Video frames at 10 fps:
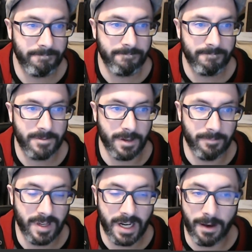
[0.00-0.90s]
So
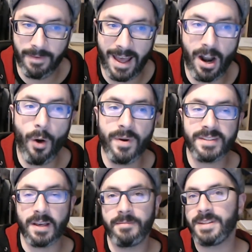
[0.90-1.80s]
there you go. It always
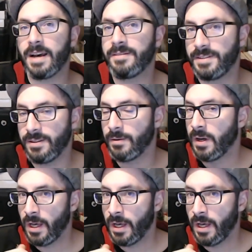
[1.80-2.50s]
comes down to